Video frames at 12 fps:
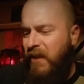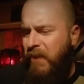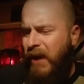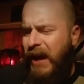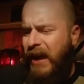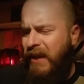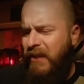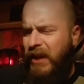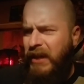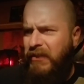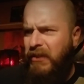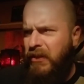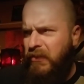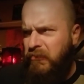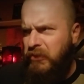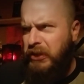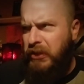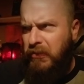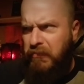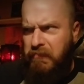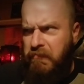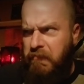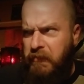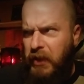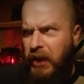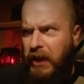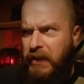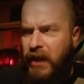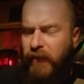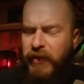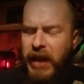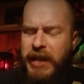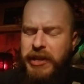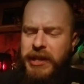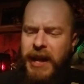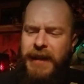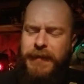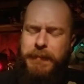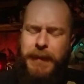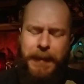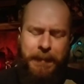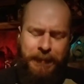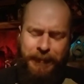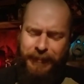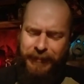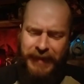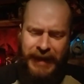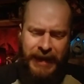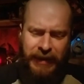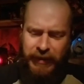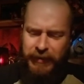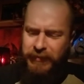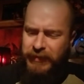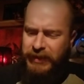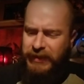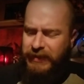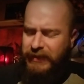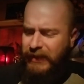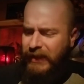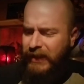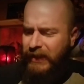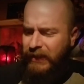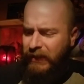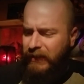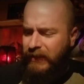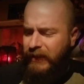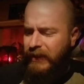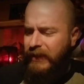by like the real fucking tough guy shots, but I don't know. Just look,